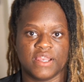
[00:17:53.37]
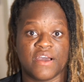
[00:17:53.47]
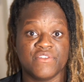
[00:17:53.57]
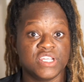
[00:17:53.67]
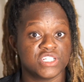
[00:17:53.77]

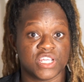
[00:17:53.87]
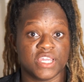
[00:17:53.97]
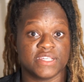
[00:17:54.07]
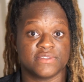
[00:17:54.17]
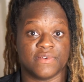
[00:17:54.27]
Having a
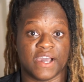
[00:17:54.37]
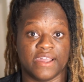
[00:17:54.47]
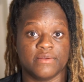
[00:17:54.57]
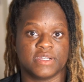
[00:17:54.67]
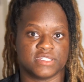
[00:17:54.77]
shake is
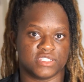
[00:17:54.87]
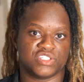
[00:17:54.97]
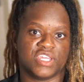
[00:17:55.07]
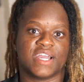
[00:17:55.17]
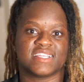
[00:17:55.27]
fine because the
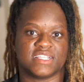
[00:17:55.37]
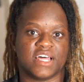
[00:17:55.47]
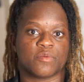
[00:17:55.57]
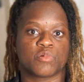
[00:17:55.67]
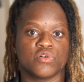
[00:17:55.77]
shake has a
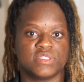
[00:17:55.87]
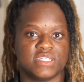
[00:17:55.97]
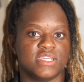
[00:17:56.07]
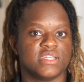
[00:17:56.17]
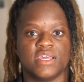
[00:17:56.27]
lot of
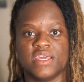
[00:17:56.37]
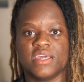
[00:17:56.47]
protein.